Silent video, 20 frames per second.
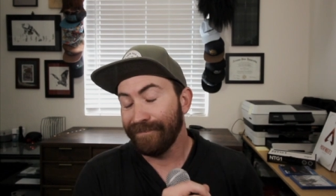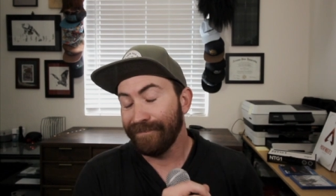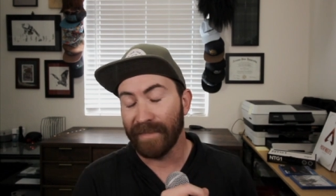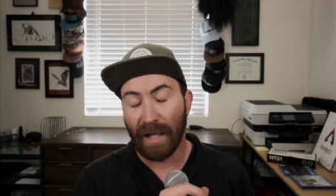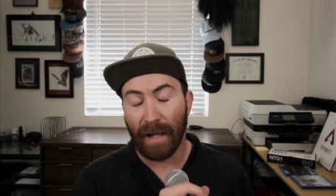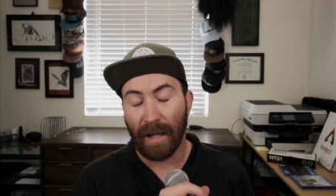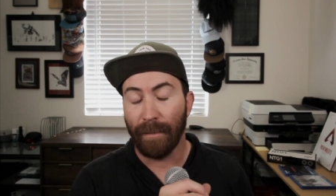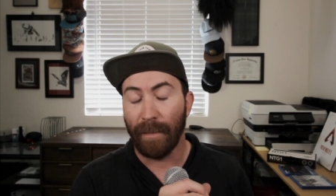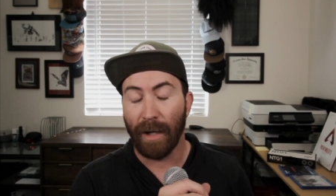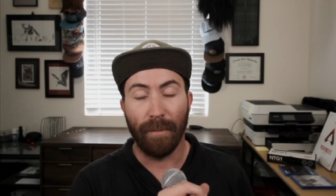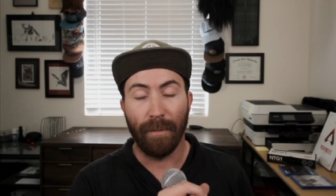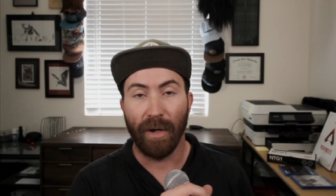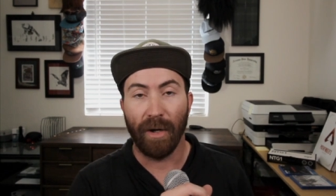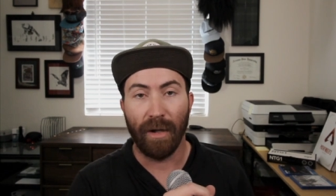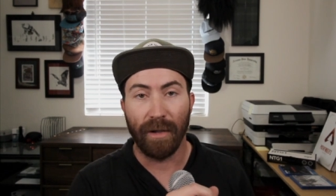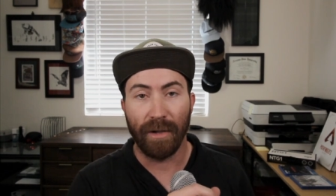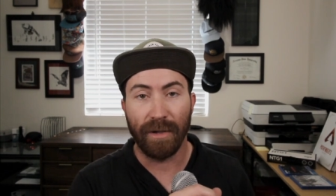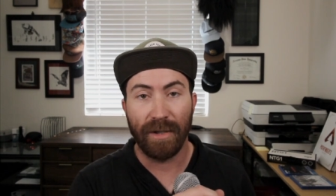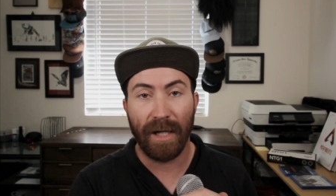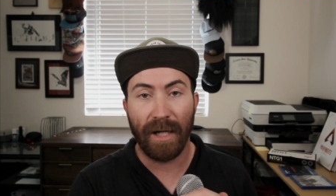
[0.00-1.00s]
I
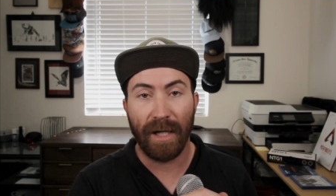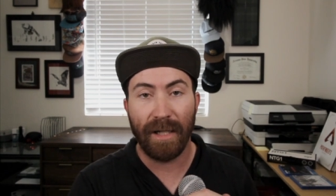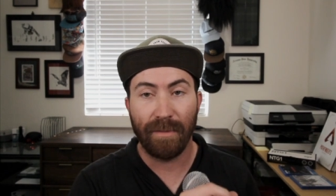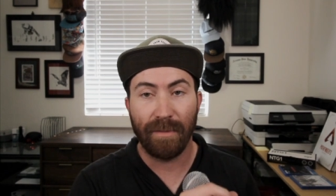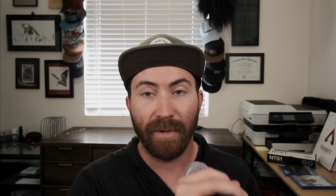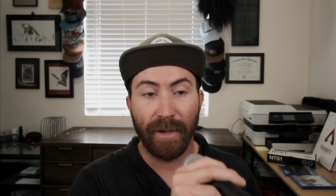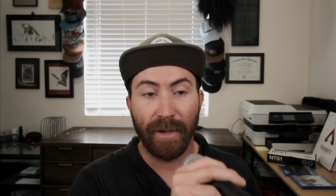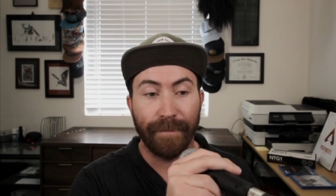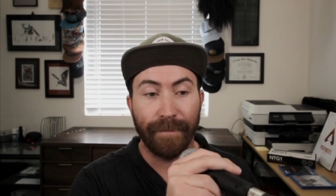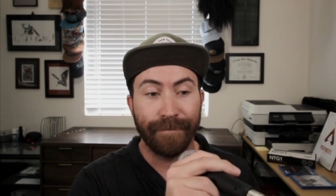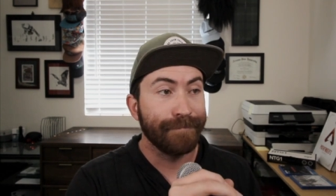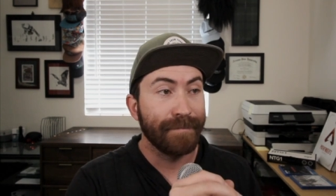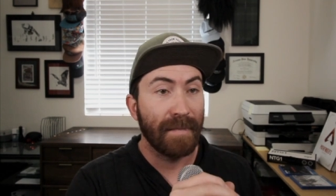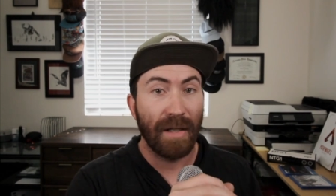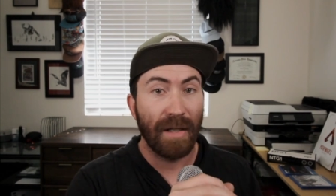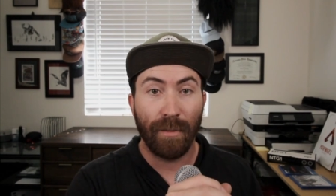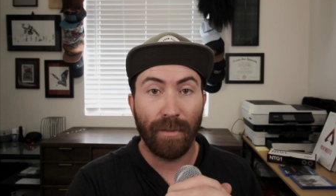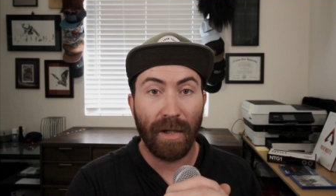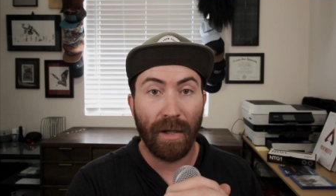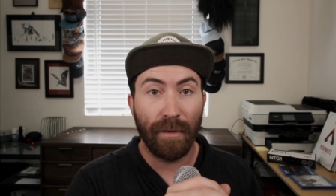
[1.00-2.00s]
apologize, but
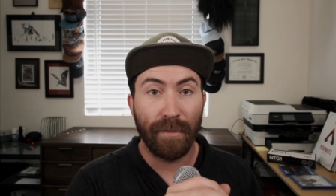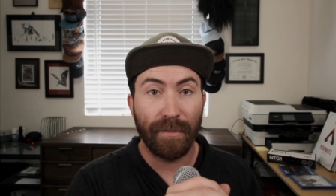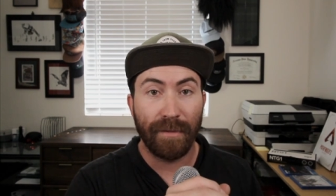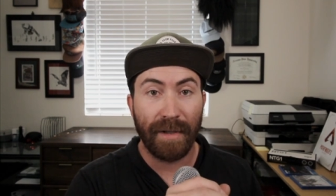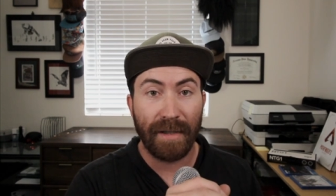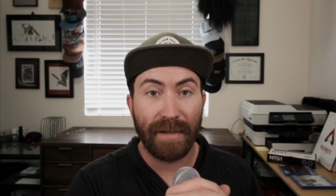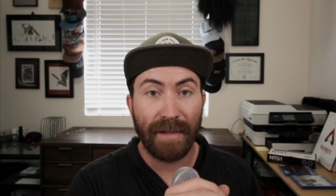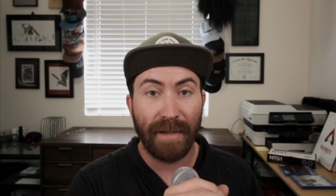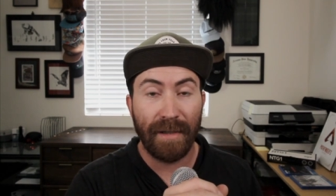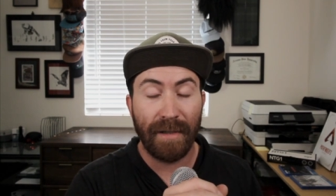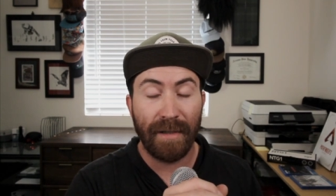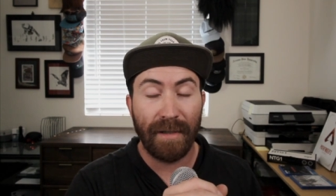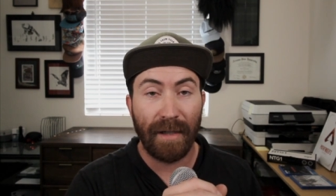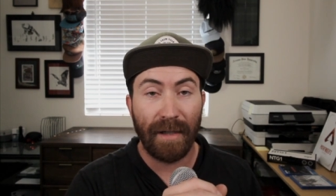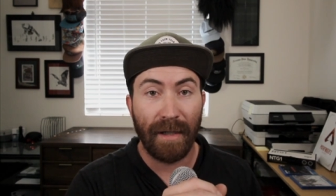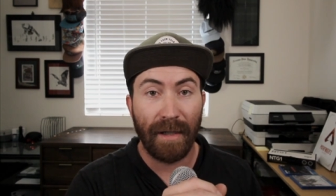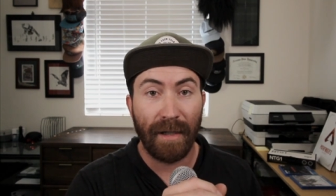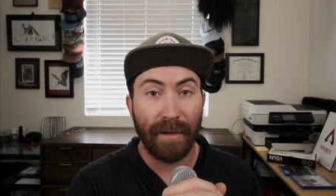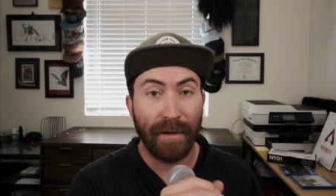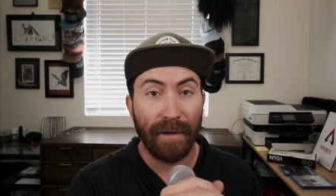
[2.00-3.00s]
here we go. That's it.
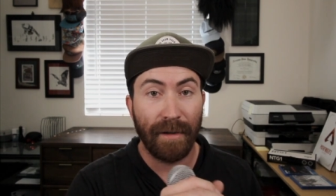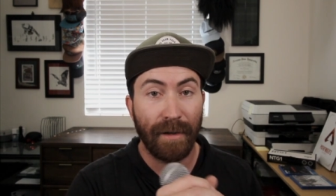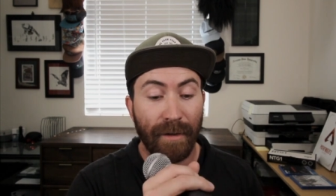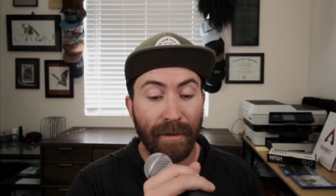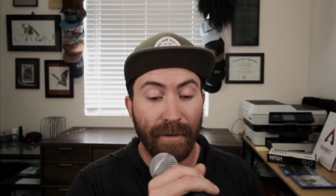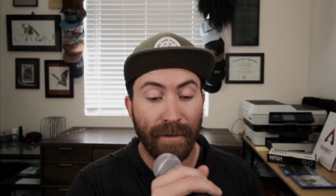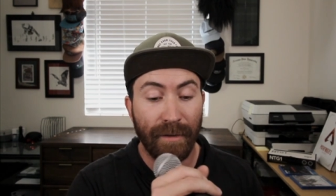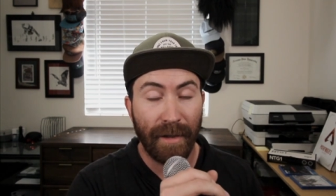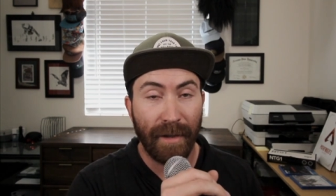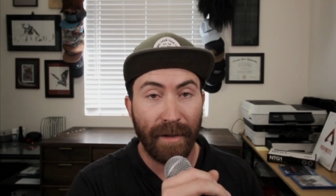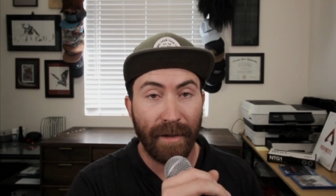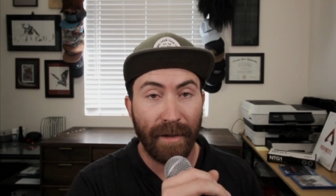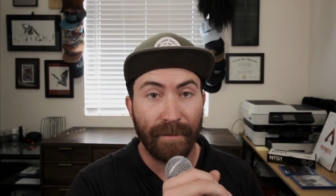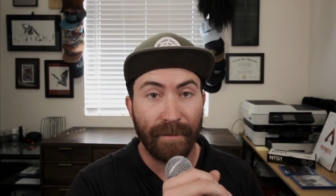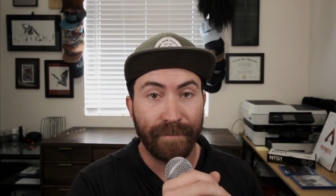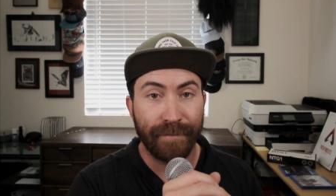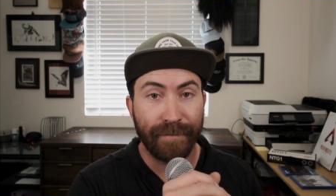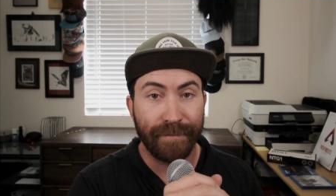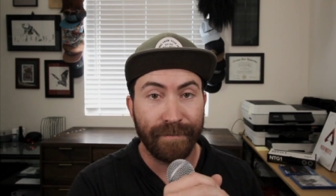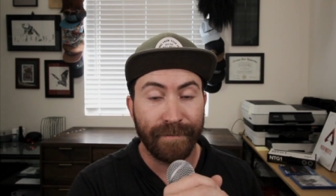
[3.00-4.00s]
And uh, yeah,
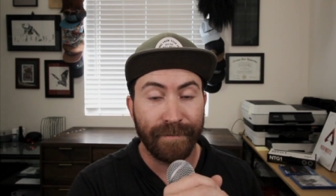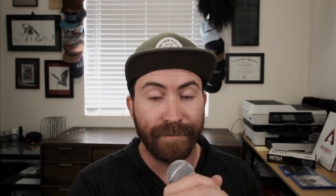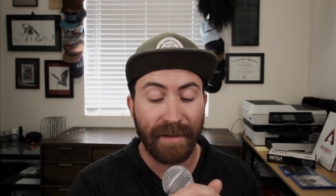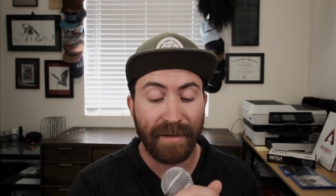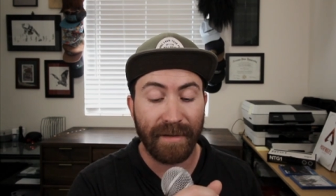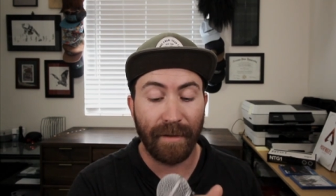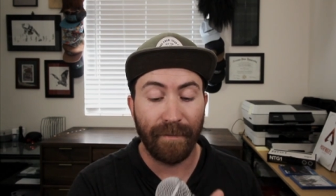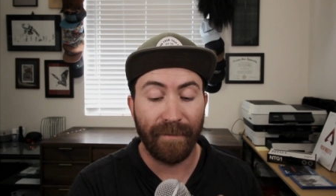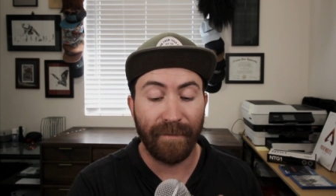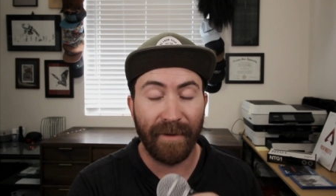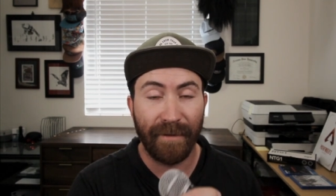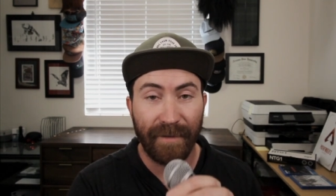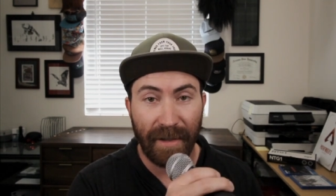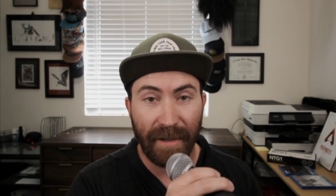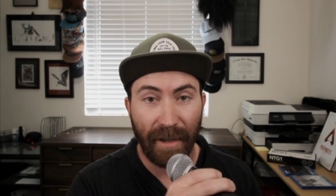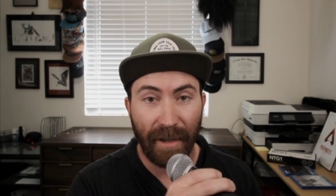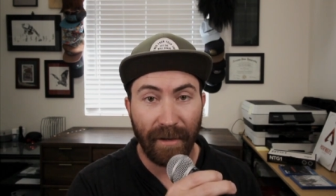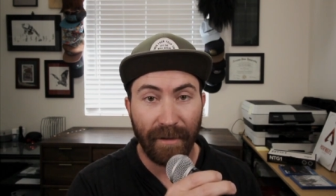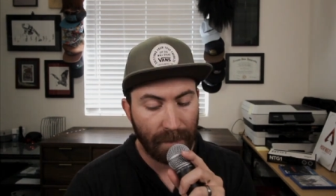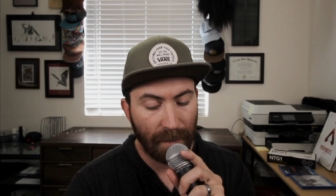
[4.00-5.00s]

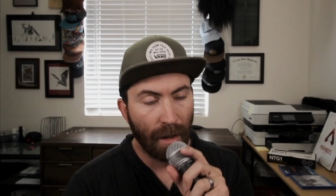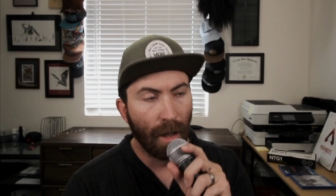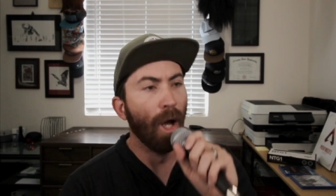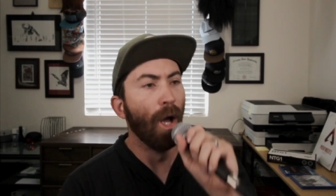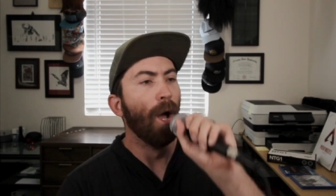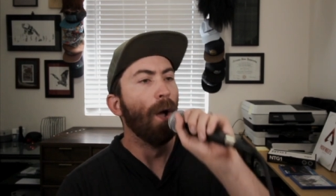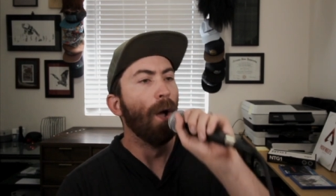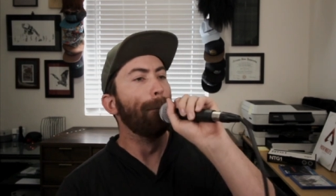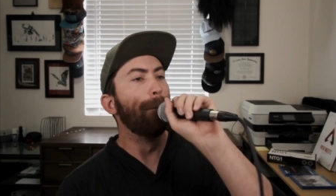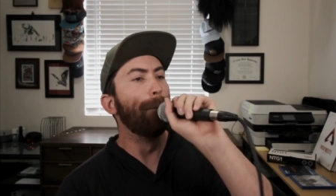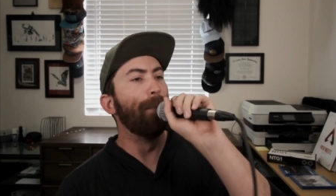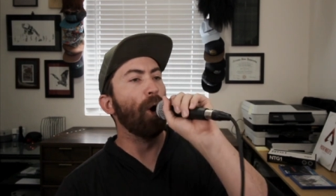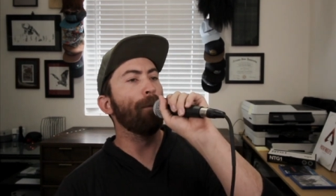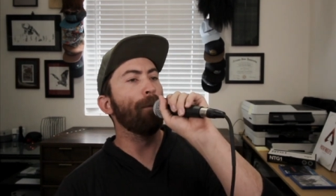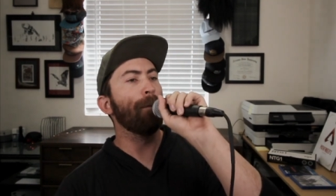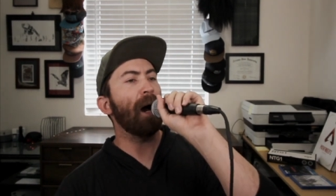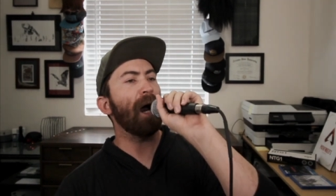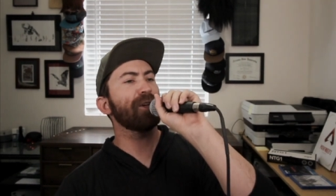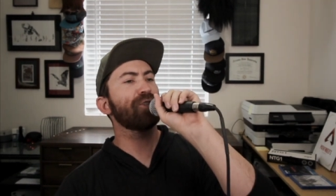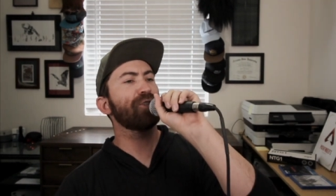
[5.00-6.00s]
SM58.
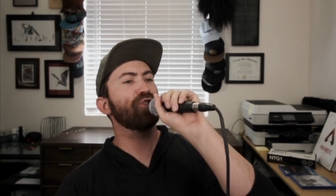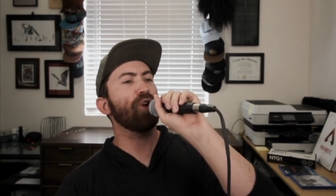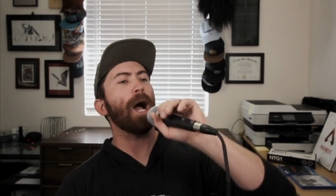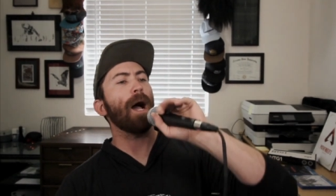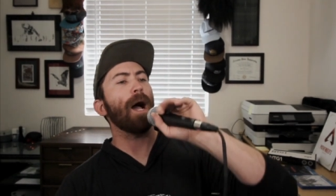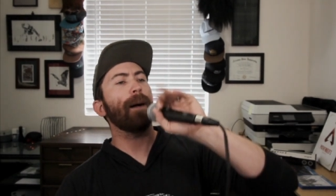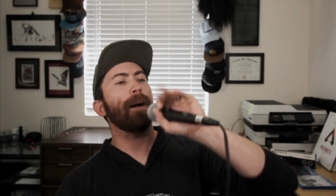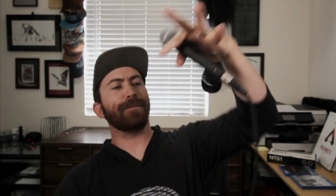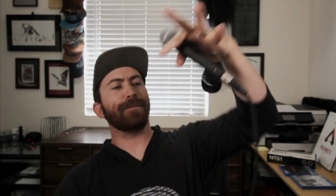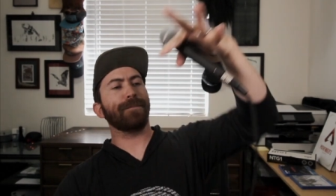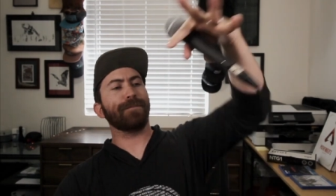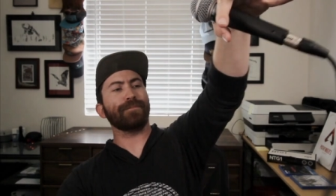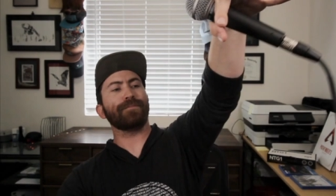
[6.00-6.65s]
Boom, mic drop.